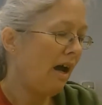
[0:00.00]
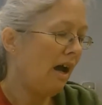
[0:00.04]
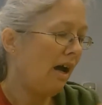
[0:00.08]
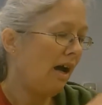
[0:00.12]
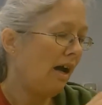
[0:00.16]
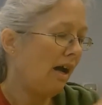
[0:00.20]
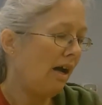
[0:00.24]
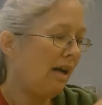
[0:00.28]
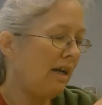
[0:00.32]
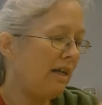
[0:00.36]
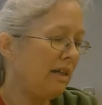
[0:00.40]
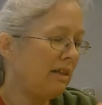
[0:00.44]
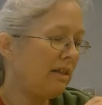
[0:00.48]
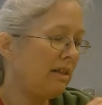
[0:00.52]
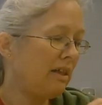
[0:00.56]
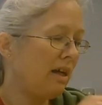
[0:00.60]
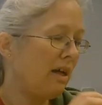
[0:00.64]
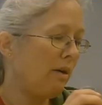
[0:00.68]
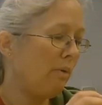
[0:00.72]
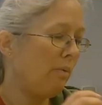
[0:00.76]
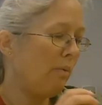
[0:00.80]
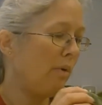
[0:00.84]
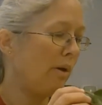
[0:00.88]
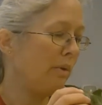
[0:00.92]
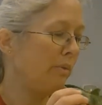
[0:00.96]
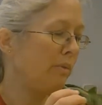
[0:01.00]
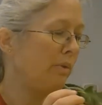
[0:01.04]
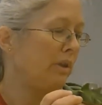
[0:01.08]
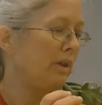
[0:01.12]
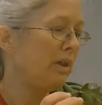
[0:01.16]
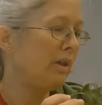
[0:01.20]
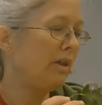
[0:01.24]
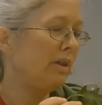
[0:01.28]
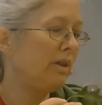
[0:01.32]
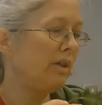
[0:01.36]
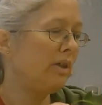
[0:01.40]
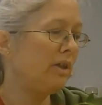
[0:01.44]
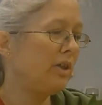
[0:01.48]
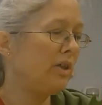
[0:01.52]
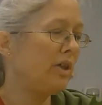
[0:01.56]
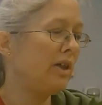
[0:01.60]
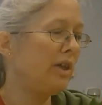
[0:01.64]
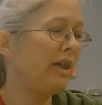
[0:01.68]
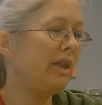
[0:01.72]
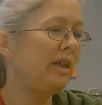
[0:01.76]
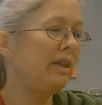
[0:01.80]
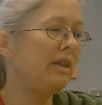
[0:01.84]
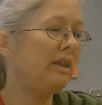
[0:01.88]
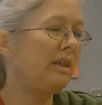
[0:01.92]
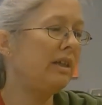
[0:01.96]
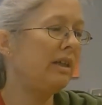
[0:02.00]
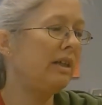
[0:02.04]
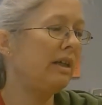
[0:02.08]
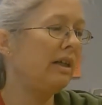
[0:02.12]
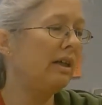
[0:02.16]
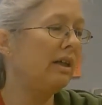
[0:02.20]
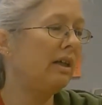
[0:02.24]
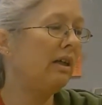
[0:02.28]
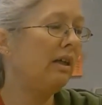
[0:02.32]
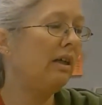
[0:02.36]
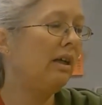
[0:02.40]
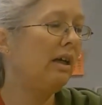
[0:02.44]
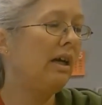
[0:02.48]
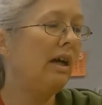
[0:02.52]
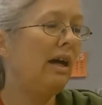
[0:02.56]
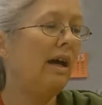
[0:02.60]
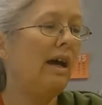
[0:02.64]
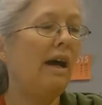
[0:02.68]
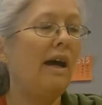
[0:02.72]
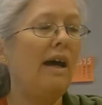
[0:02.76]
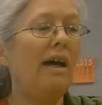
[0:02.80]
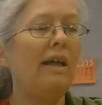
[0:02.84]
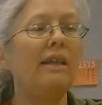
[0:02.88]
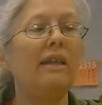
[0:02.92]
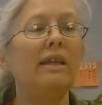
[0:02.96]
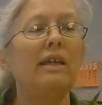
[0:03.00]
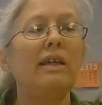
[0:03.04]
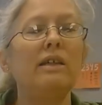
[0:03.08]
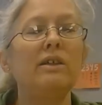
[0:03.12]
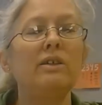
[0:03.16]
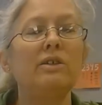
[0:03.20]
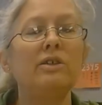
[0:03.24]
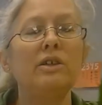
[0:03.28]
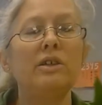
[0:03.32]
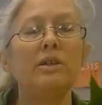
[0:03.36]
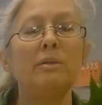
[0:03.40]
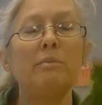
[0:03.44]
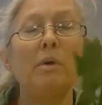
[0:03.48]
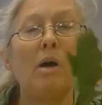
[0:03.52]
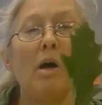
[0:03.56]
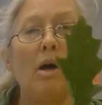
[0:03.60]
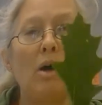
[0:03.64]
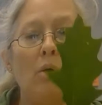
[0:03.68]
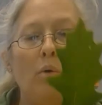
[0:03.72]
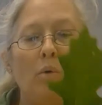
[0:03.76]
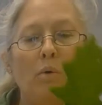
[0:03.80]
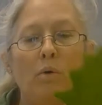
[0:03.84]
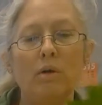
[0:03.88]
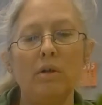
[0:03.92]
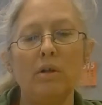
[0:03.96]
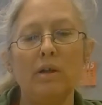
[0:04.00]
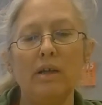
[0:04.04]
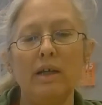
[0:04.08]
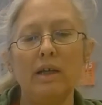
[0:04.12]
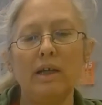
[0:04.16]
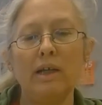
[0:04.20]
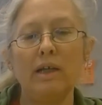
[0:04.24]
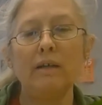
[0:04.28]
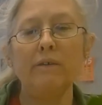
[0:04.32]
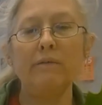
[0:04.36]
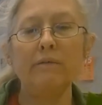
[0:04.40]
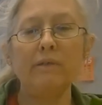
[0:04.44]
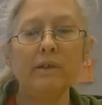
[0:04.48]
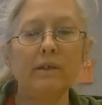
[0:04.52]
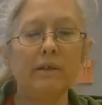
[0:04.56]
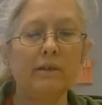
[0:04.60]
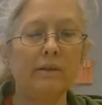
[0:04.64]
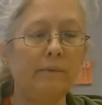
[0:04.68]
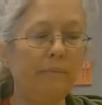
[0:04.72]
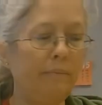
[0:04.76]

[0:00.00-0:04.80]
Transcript: I saw what was on the trees still. And these are some oak leaves.